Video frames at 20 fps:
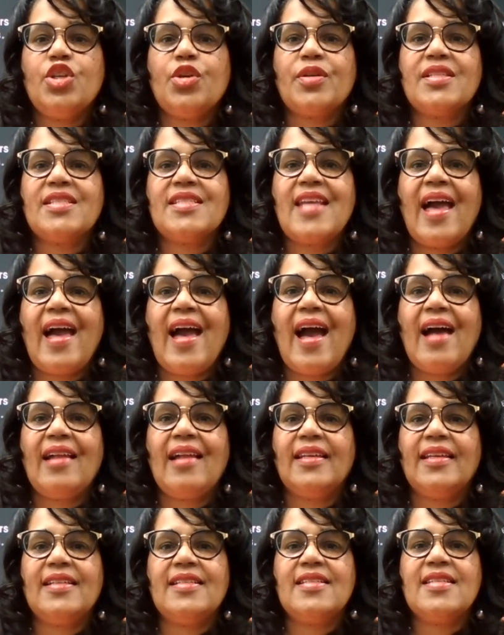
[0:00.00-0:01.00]
your
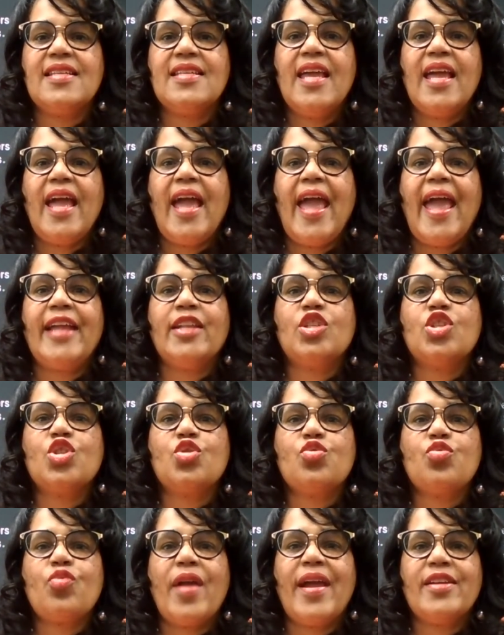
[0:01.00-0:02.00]
talent and
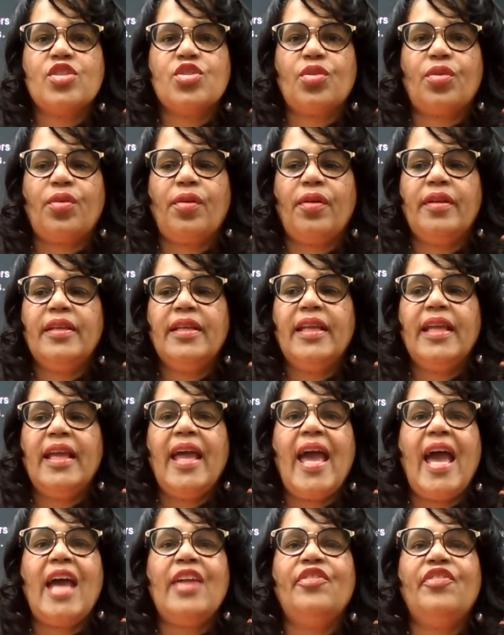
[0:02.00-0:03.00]
treasure
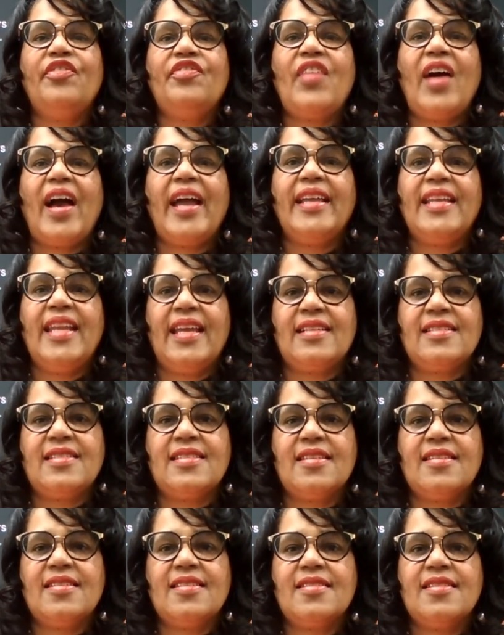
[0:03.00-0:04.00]
and
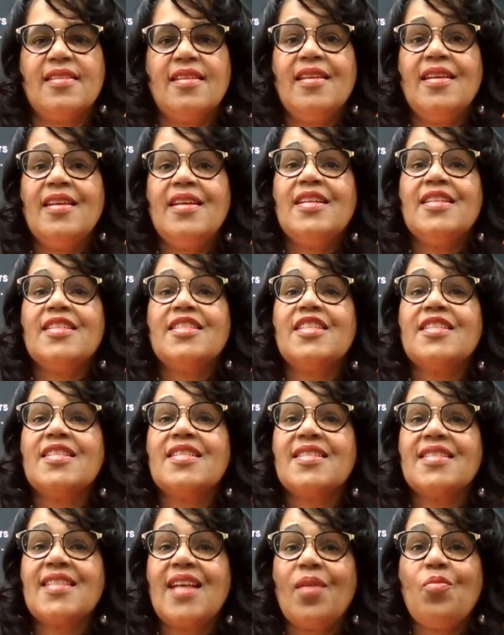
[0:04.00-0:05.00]
finances to
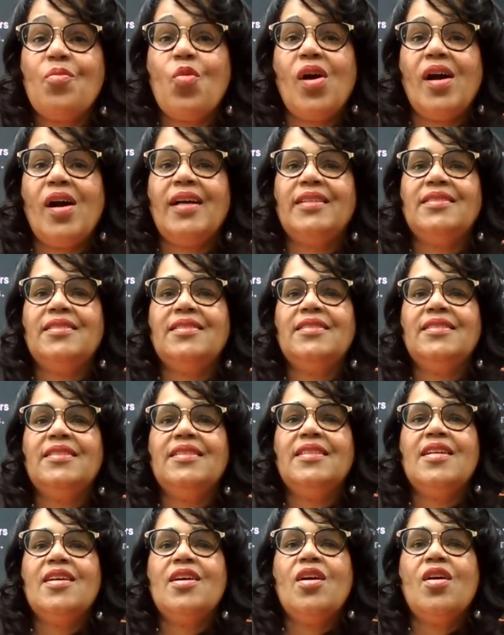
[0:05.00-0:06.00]
someone
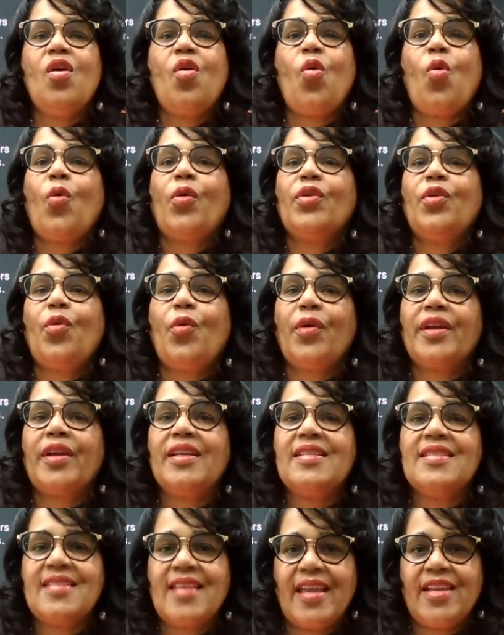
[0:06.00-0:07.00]
or an
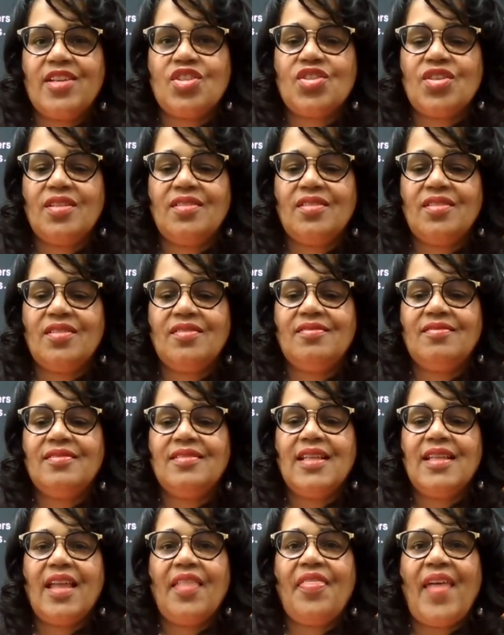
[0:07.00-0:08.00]
organization
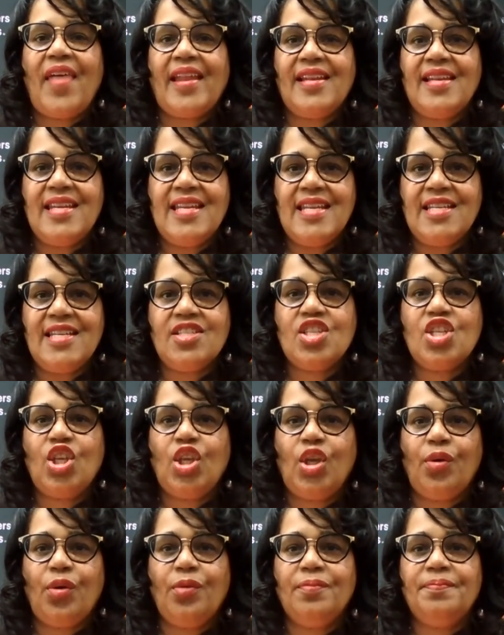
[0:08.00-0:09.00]
that needs
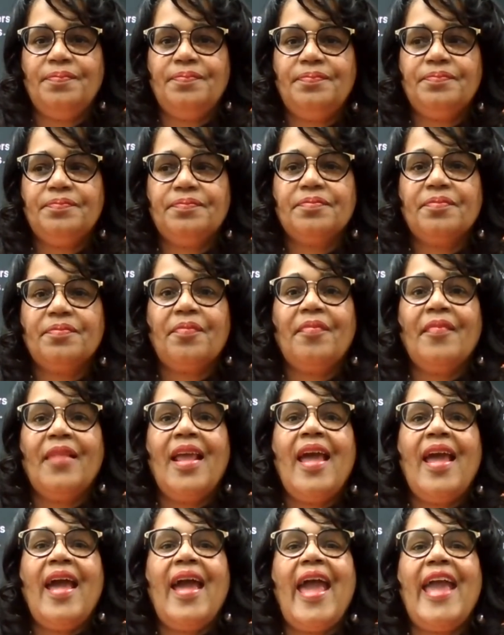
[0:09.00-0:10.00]
you.
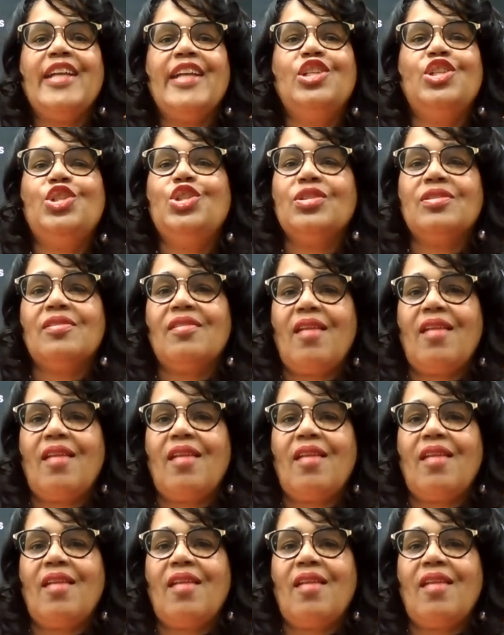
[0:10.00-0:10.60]
A good